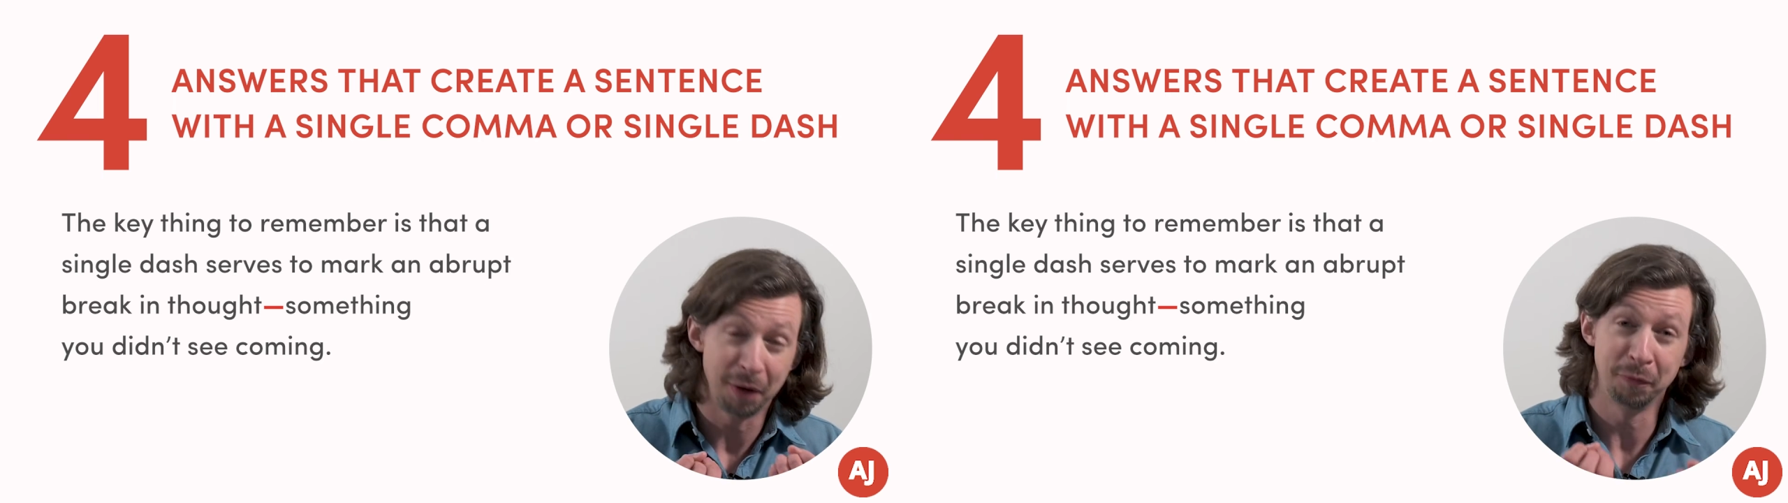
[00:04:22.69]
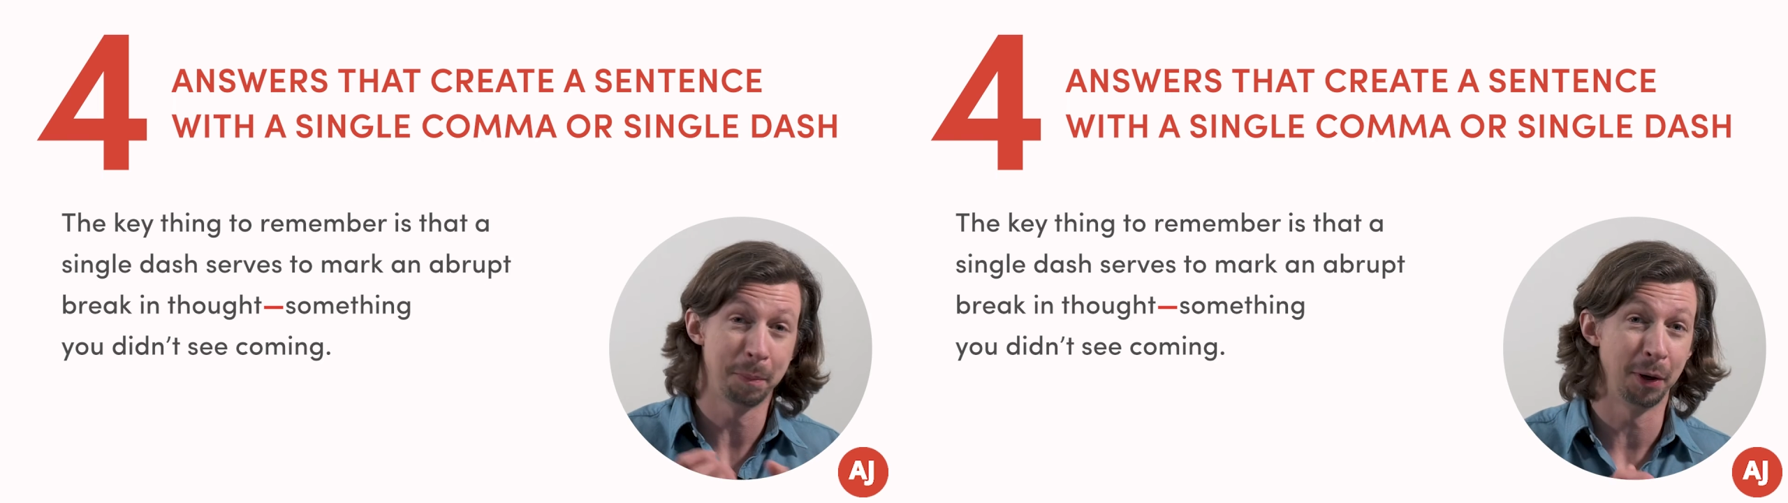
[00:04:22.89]

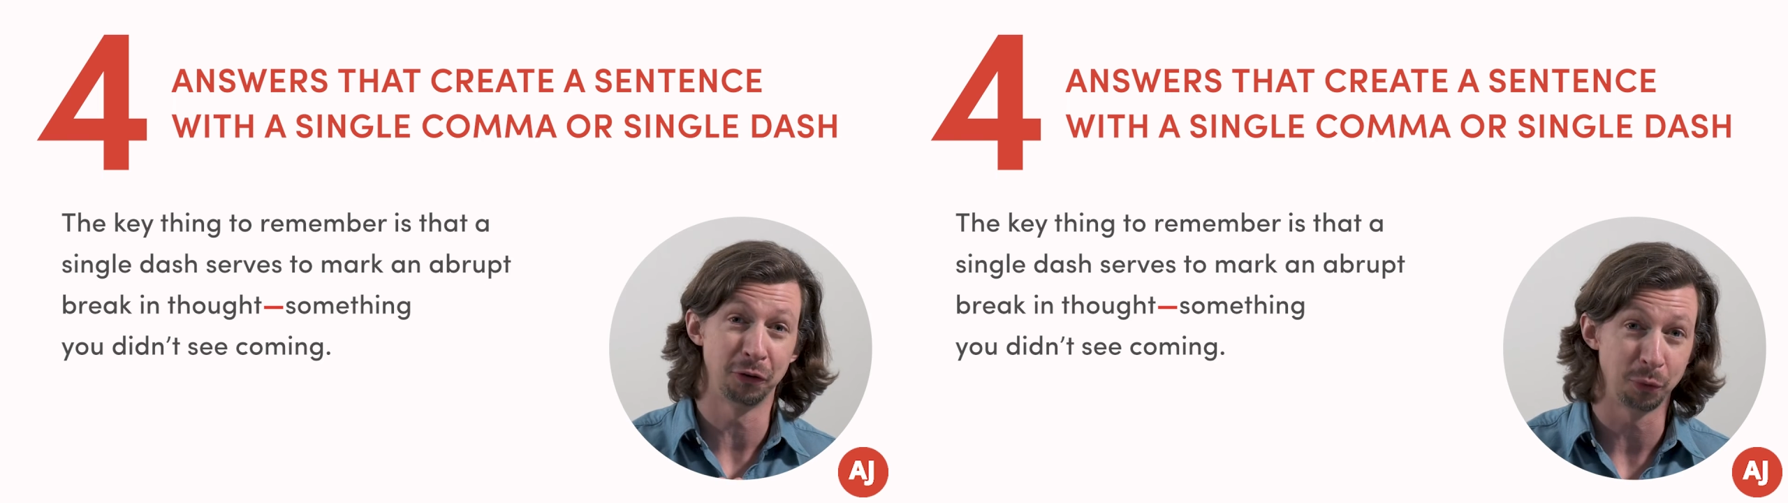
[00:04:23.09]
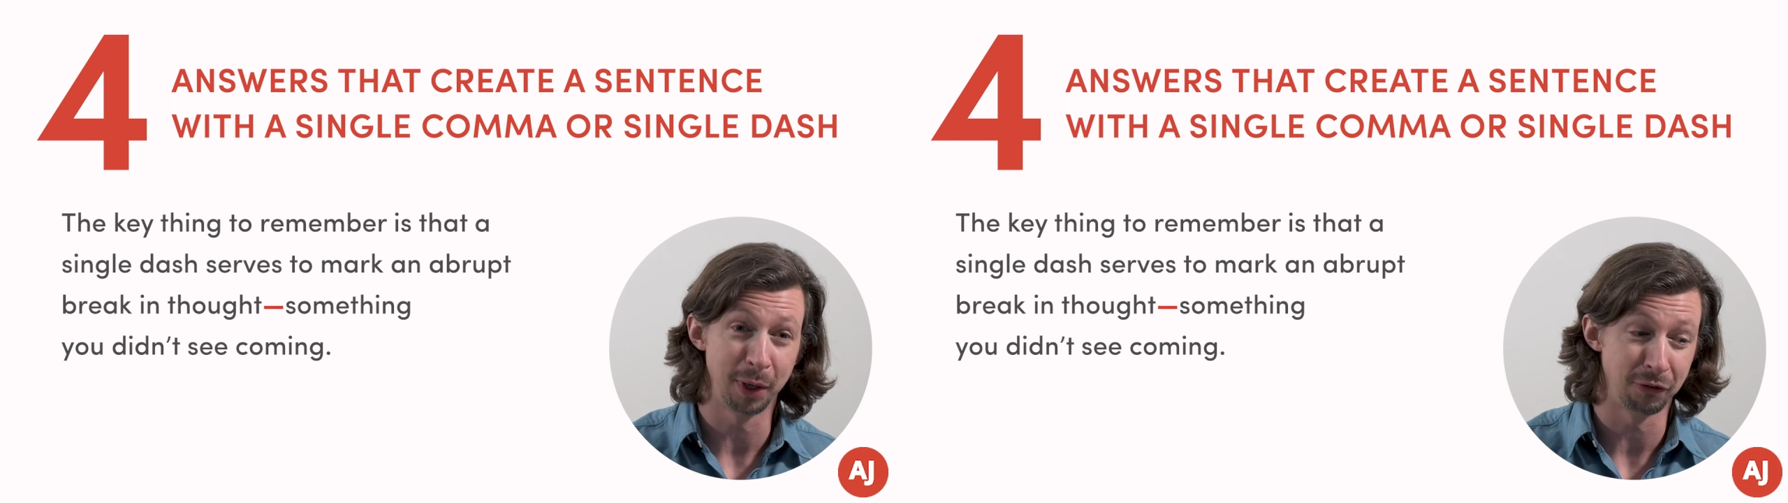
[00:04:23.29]
of the
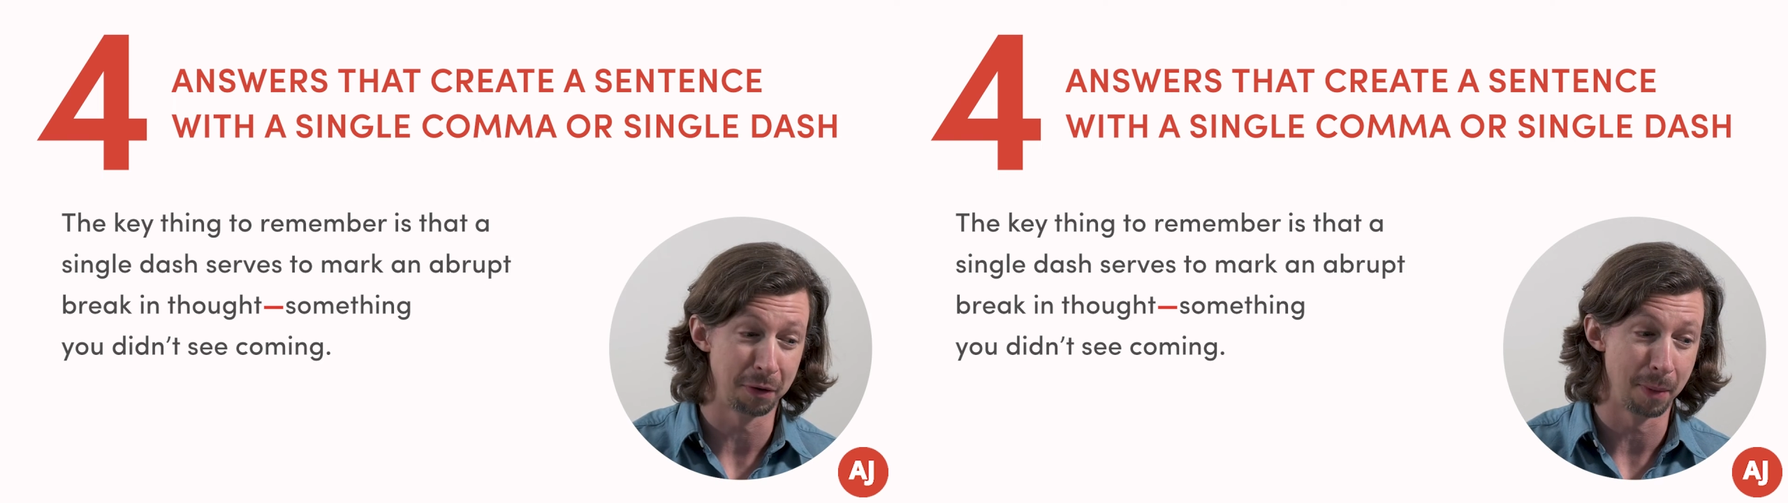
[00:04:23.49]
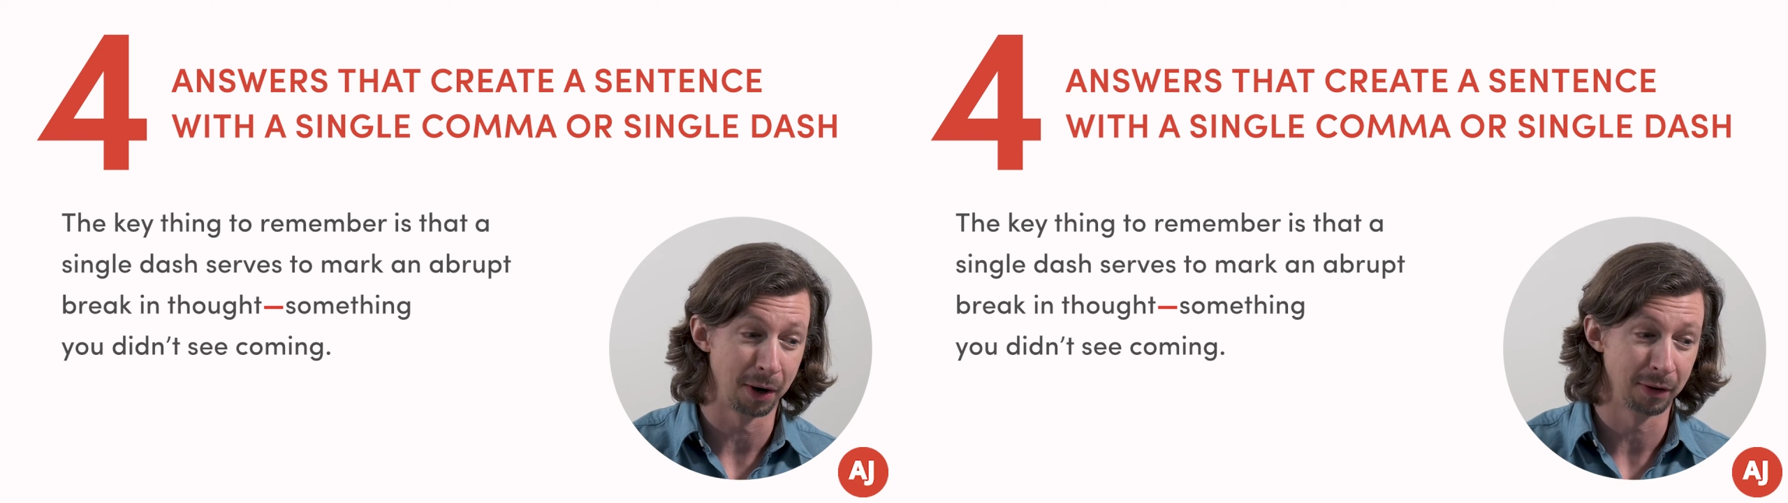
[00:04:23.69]

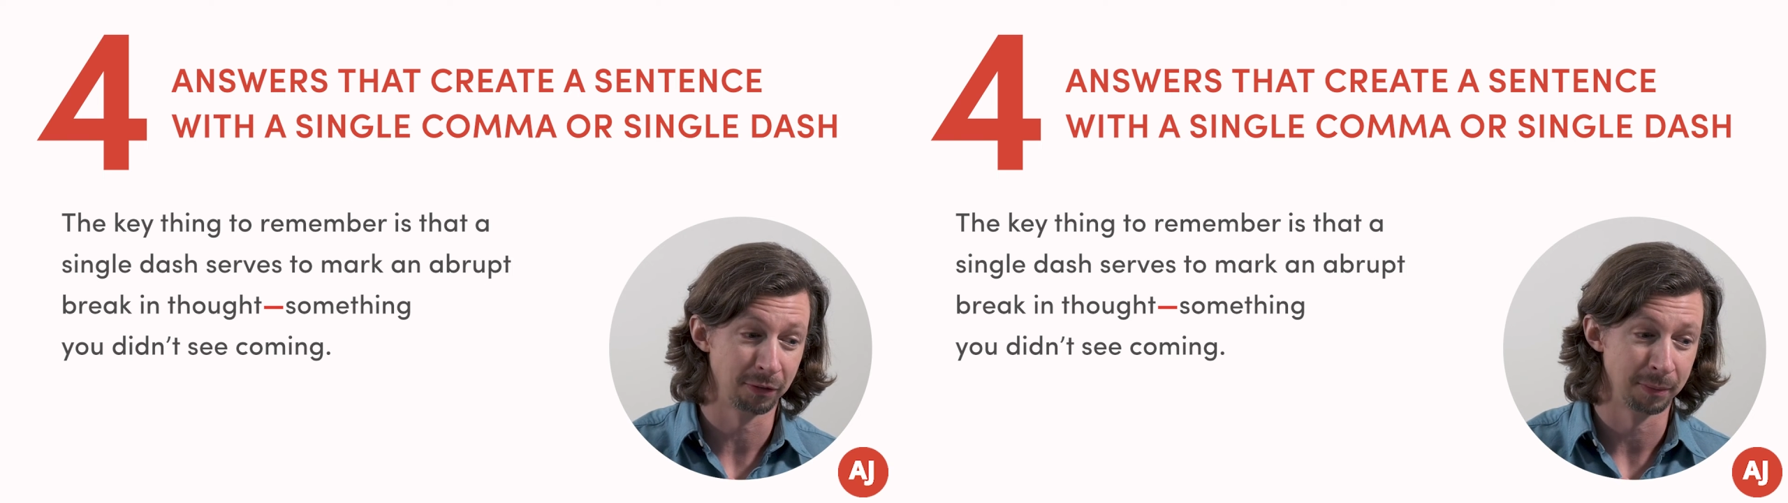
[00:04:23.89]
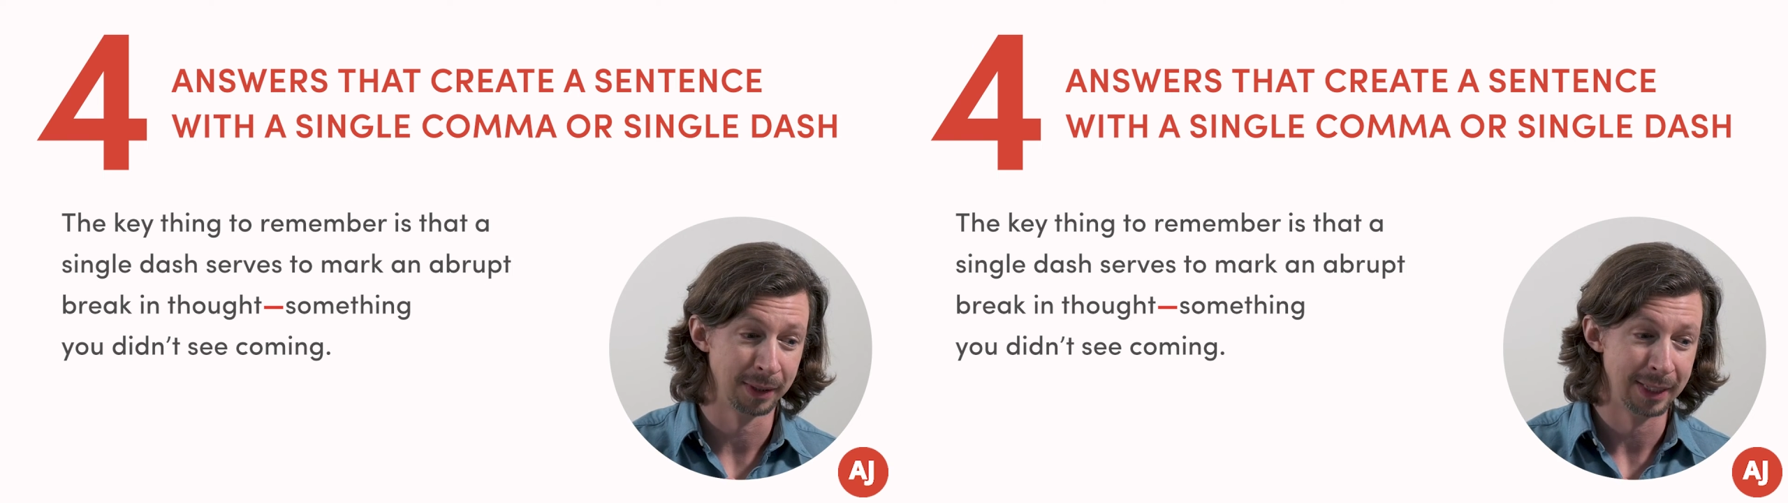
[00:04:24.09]
punctuation marks.